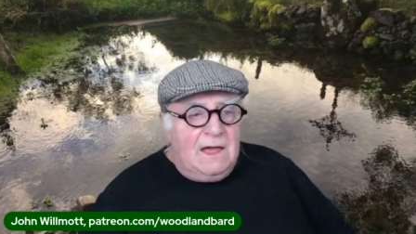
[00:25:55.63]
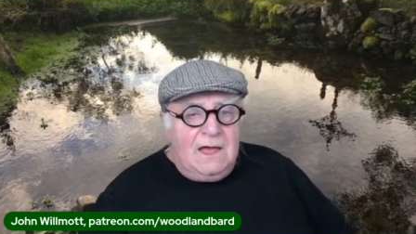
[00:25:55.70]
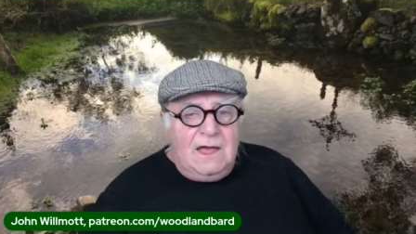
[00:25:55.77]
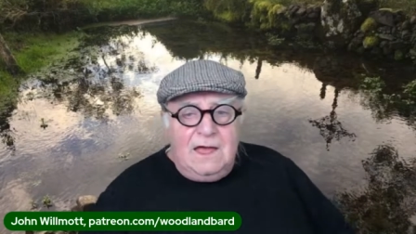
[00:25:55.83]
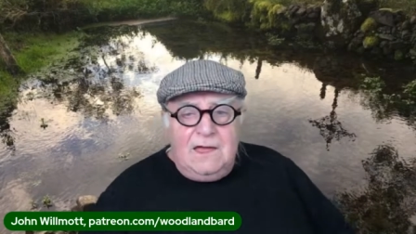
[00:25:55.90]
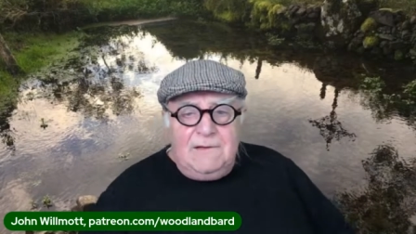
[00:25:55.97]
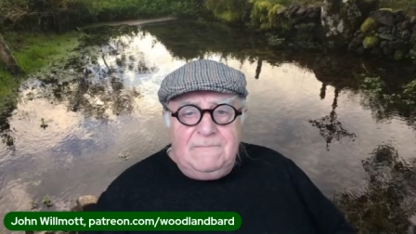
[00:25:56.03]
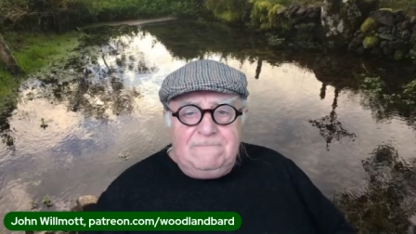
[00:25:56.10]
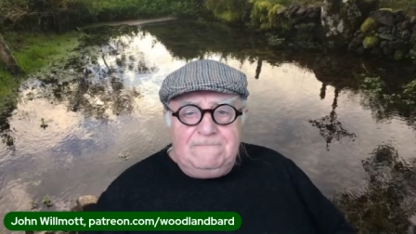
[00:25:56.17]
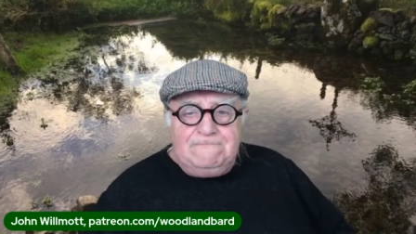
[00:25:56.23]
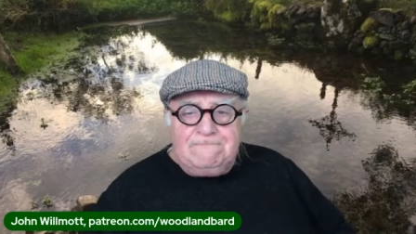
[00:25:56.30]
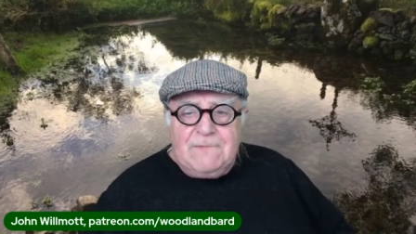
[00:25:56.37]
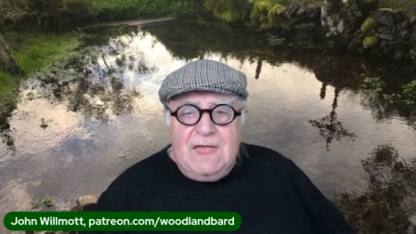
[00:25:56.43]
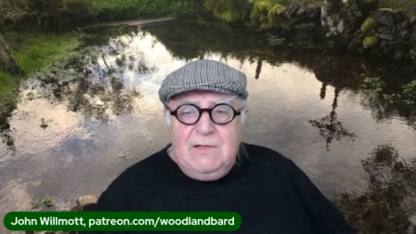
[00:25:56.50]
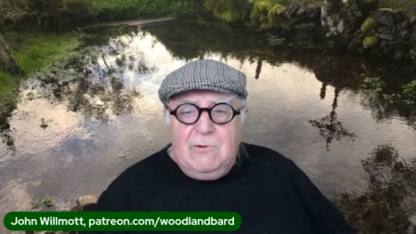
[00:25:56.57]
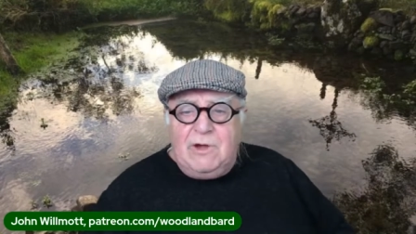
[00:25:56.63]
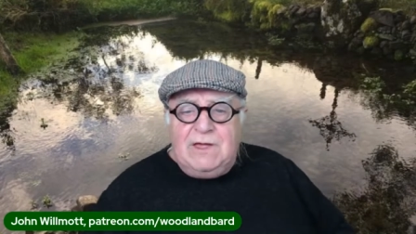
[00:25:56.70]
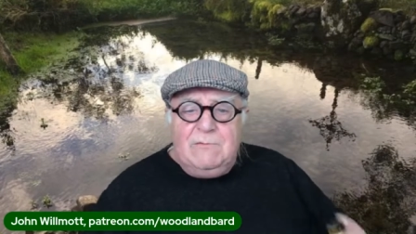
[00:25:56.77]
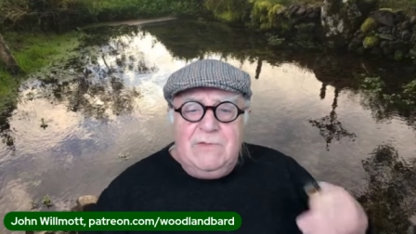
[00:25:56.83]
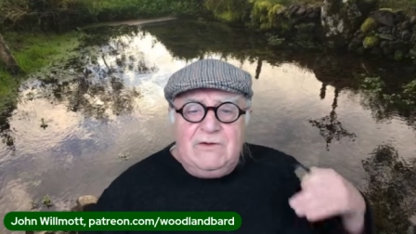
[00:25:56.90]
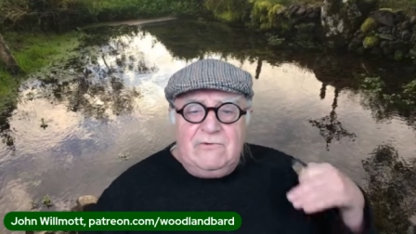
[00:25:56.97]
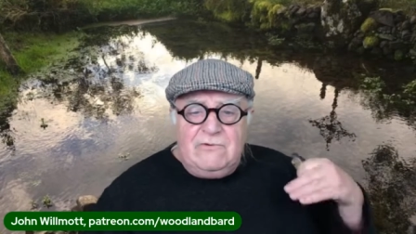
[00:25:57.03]
Um,
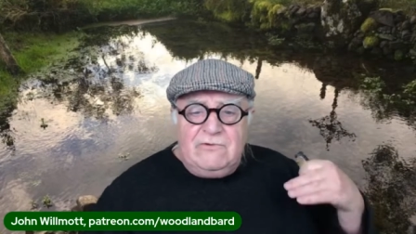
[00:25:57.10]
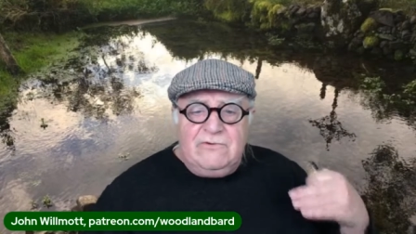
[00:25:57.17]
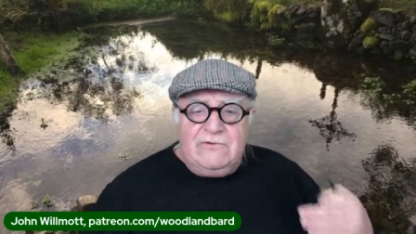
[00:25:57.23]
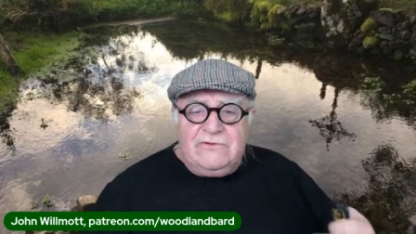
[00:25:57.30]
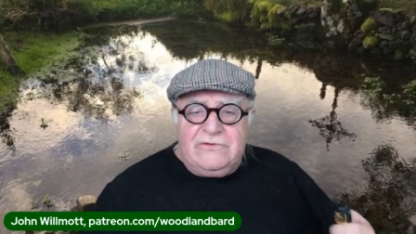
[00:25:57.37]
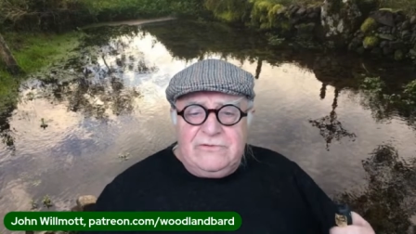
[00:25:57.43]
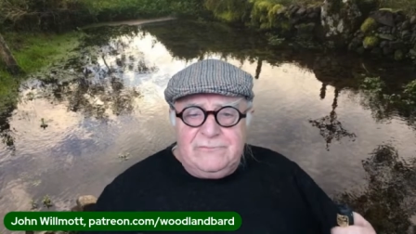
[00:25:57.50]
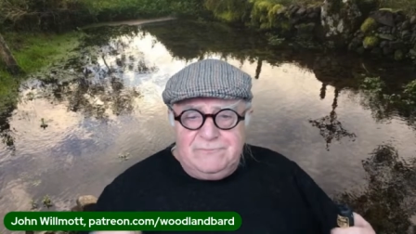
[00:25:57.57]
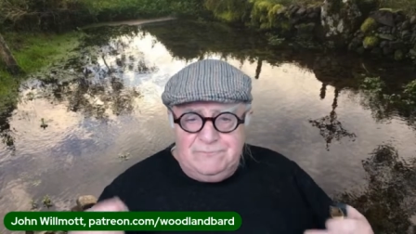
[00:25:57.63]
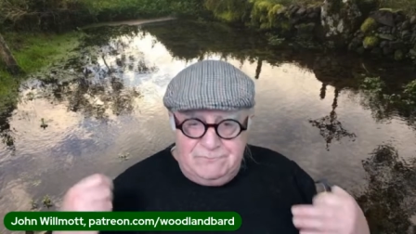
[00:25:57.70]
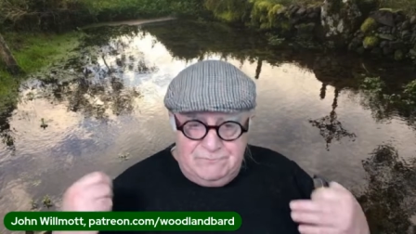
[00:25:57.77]
anyway, minerals,